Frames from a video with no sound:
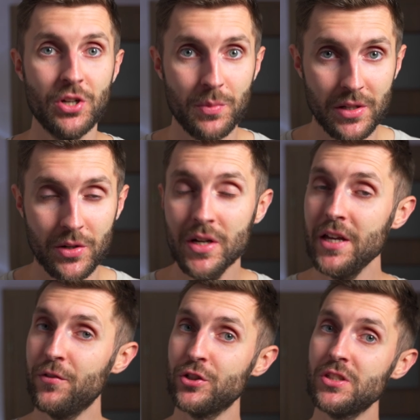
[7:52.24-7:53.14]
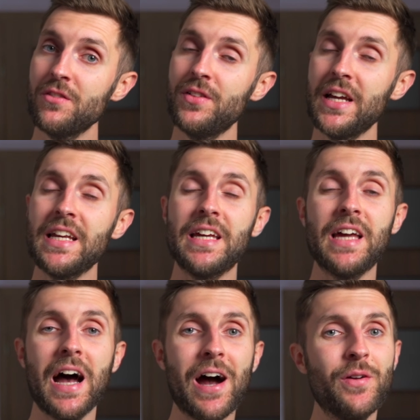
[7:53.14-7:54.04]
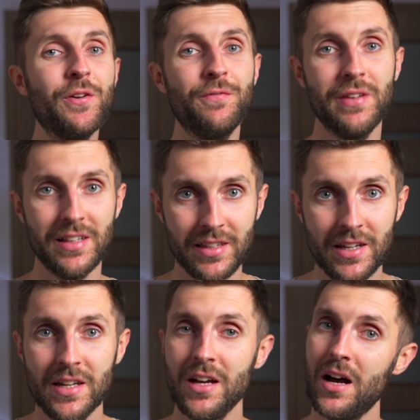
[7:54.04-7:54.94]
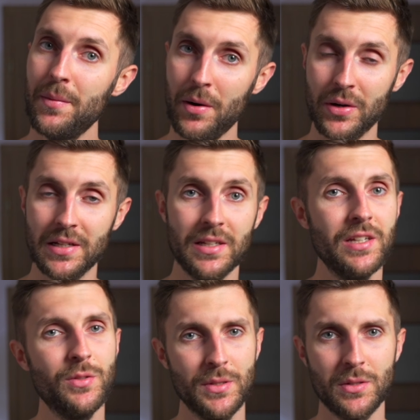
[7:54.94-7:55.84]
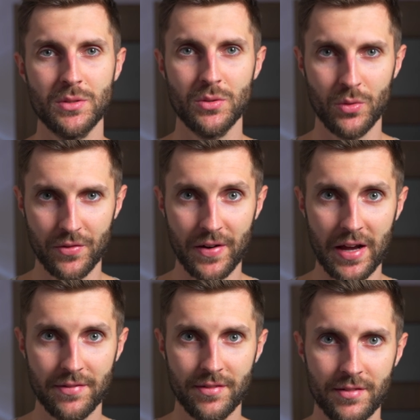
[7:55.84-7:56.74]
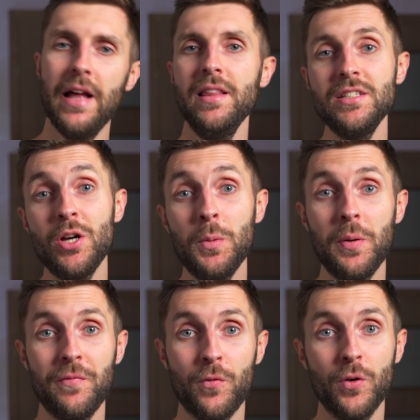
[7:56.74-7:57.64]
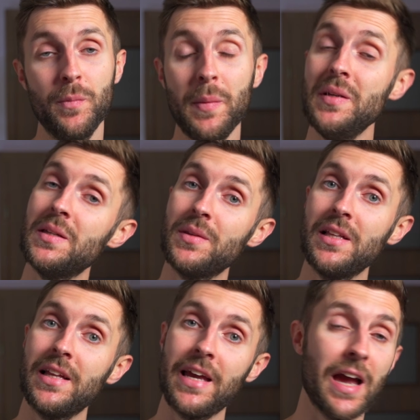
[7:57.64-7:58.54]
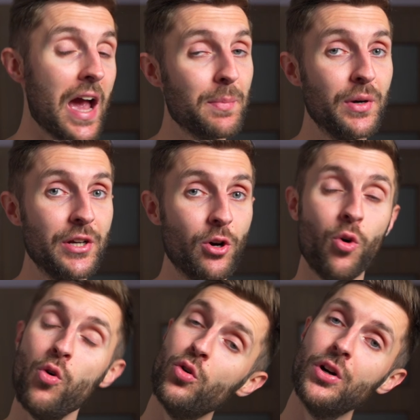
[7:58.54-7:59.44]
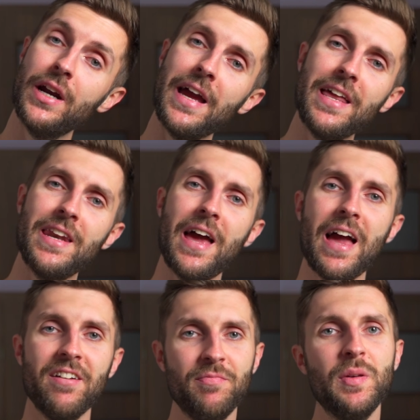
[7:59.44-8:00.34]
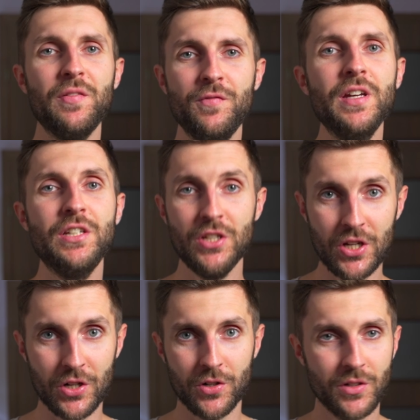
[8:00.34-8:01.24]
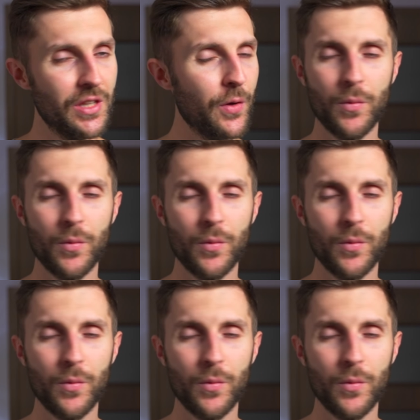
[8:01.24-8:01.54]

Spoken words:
down below if you're still flying and how you feel about it in 2025. And let's hope for maybe something like a hybrid or an FPV2. That